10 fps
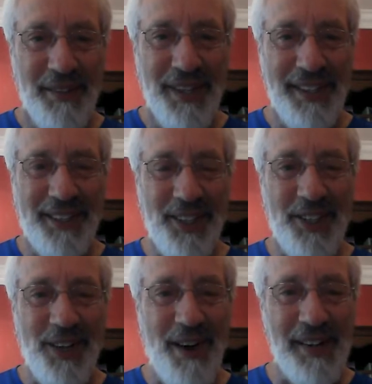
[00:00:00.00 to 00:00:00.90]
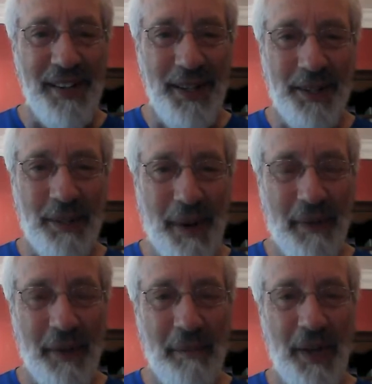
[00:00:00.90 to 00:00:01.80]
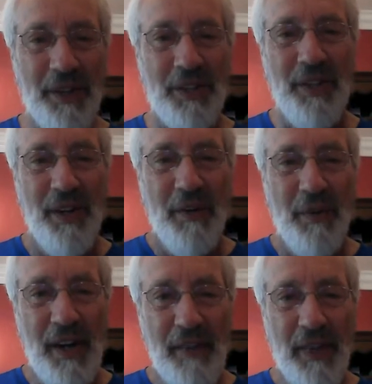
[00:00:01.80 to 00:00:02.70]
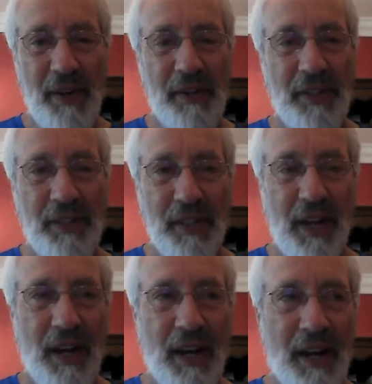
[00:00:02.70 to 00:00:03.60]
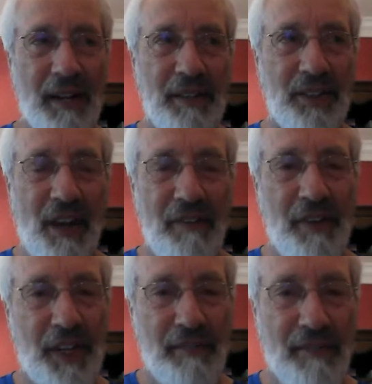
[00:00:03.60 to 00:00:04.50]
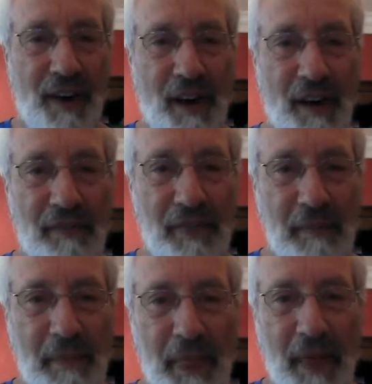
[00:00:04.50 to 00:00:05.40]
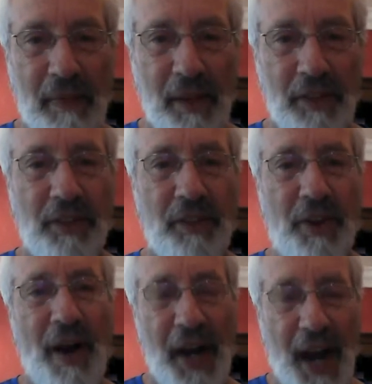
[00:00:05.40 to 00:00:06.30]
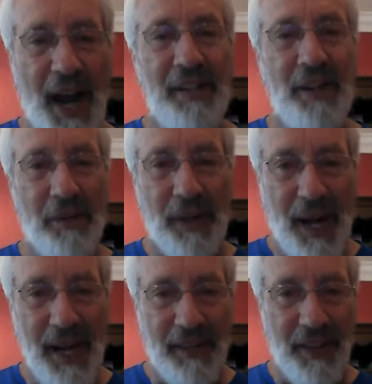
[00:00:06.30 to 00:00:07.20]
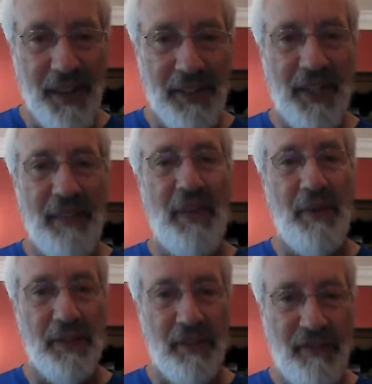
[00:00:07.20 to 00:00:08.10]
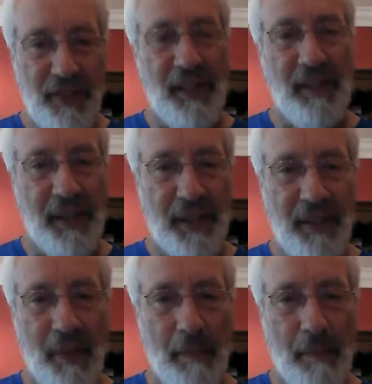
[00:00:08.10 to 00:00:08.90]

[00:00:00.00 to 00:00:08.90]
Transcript: It's just our ideas about them. Whenever there's suffering involved, there's the thought, I don't like this, and then there's a feeling in the